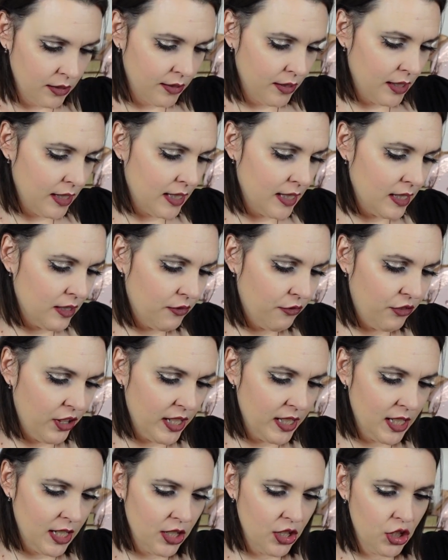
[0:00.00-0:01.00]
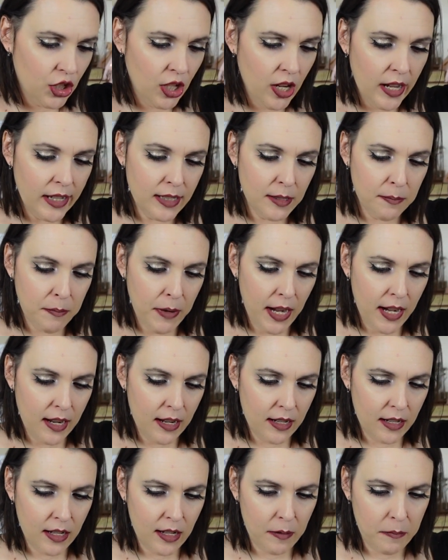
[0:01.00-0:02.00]
So this is Vintage
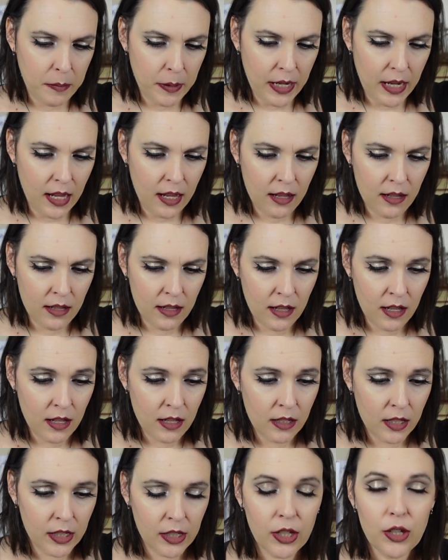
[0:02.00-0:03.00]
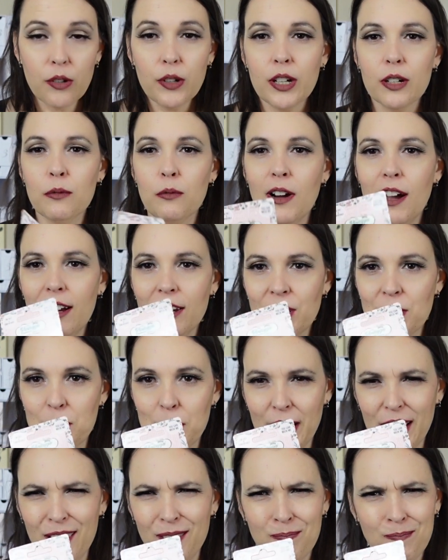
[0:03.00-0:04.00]
Cosmetic Company. You can wash
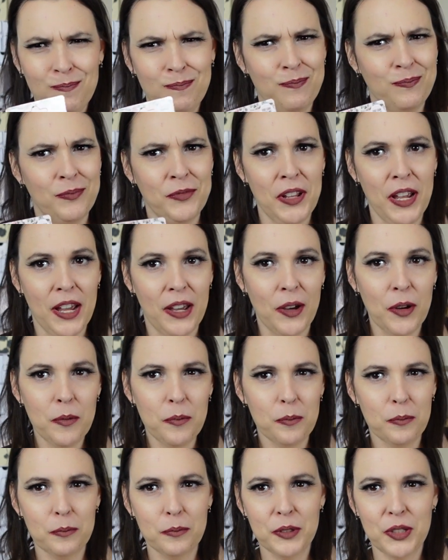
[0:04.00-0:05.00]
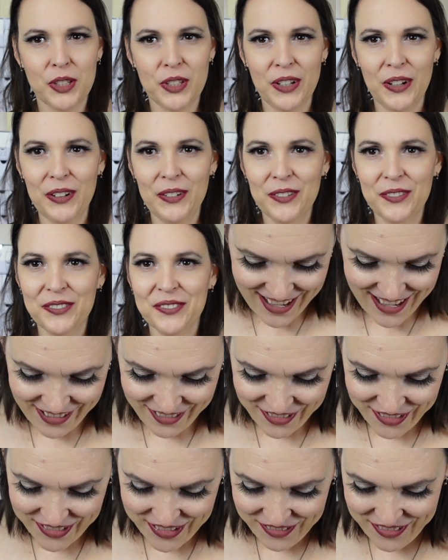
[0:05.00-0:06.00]
me. I hope so.
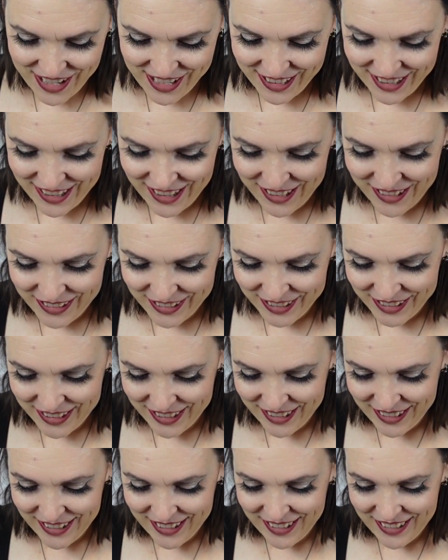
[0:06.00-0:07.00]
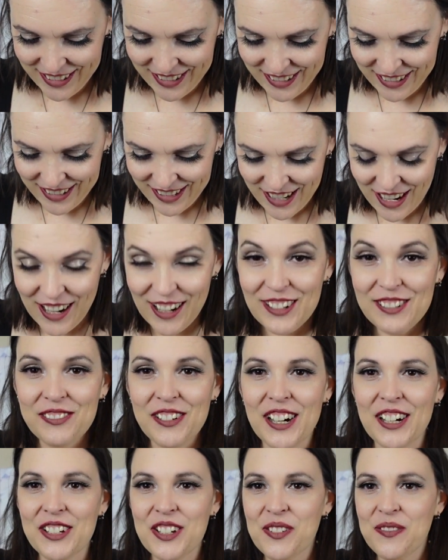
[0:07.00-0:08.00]
Everyone wants those
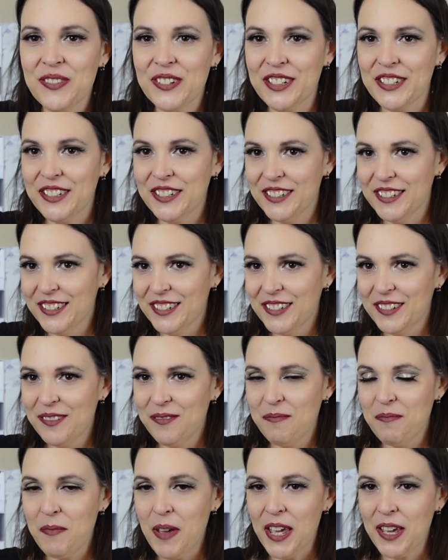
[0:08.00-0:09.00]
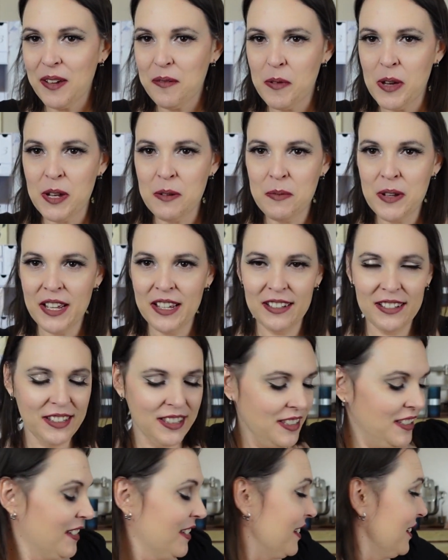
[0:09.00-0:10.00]
non-washable makeup headbands.